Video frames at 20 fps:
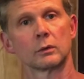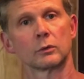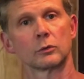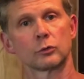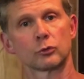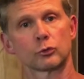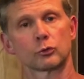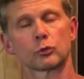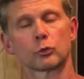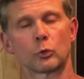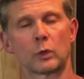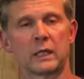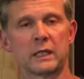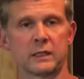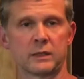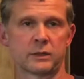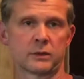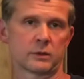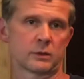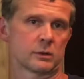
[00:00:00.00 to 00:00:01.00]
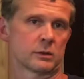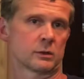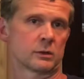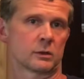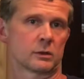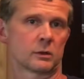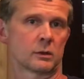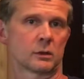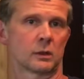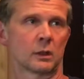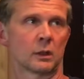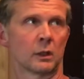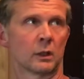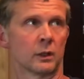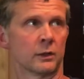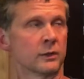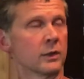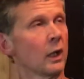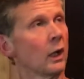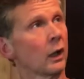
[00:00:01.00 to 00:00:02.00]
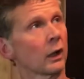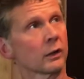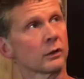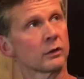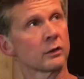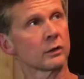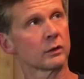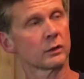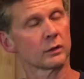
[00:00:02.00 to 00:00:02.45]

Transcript: straight duct.